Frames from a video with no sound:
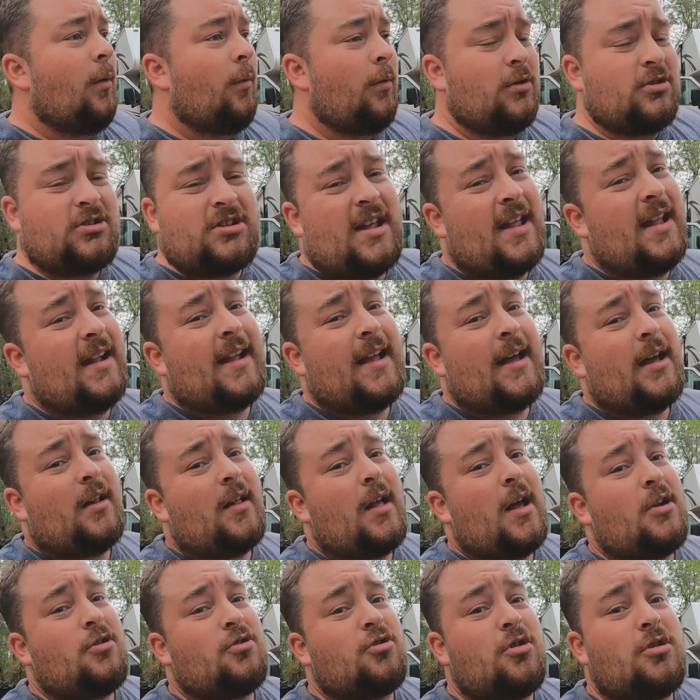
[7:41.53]
we used to hang out a
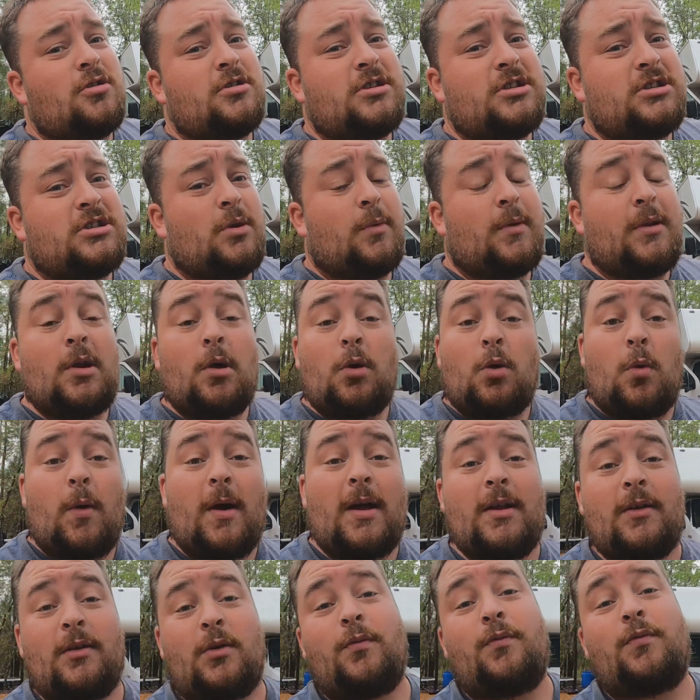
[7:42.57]
lot in Jersey, so we know
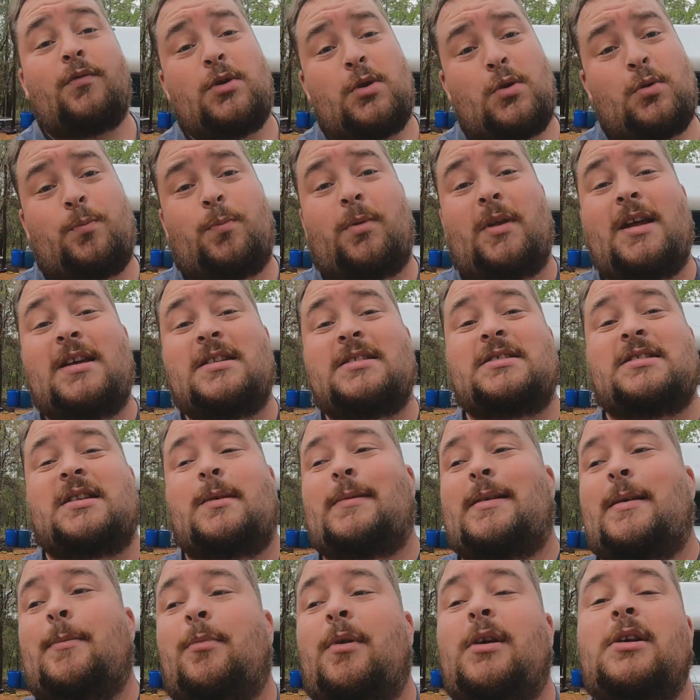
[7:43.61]
quite a few places
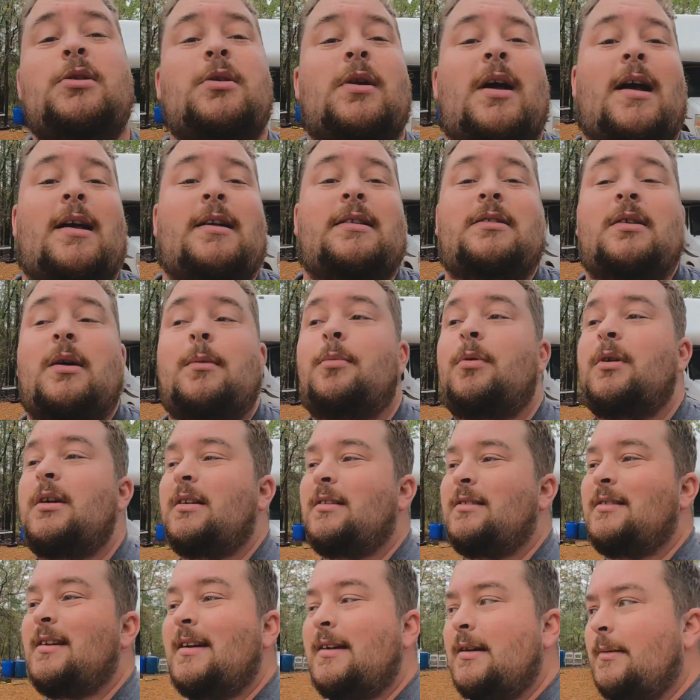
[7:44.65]
that we can bring you guys. So I'm pretty
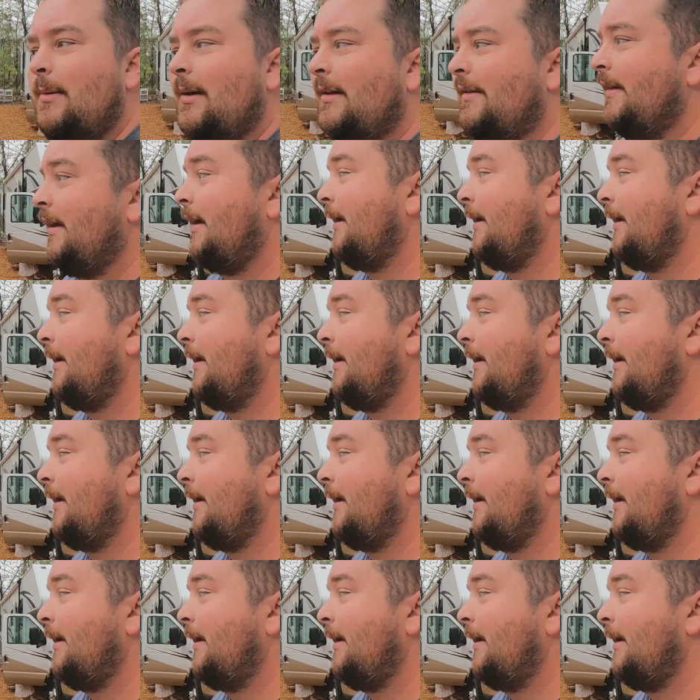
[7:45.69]
excited about